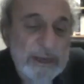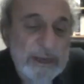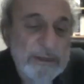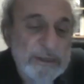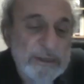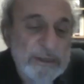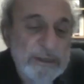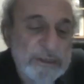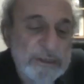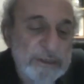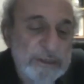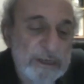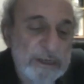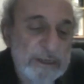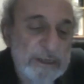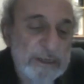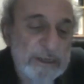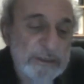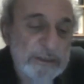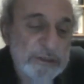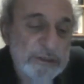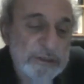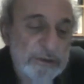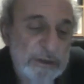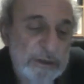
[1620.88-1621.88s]
this is an
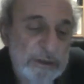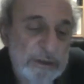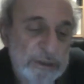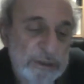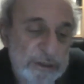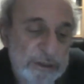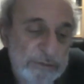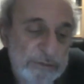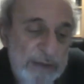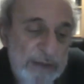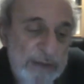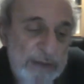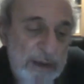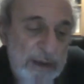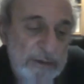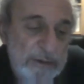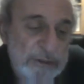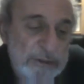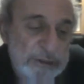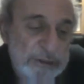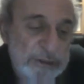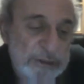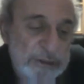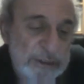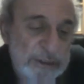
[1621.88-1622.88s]
illustration of how he
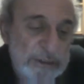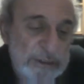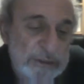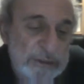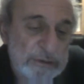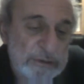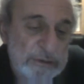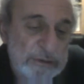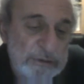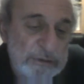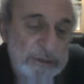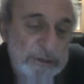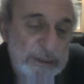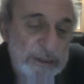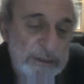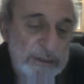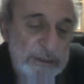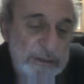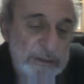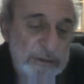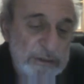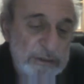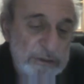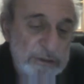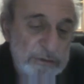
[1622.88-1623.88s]
sees
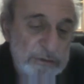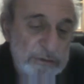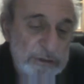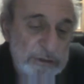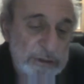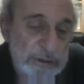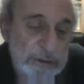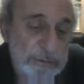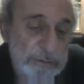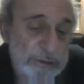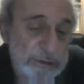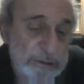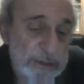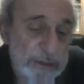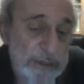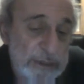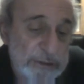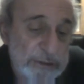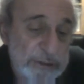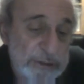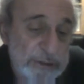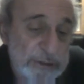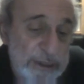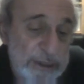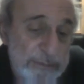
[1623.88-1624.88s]
Christianity and Judaism as
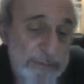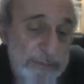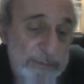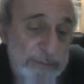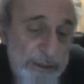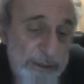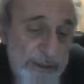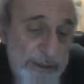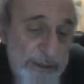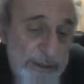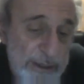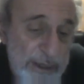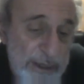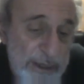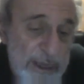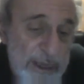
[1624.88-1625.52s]
the same thing.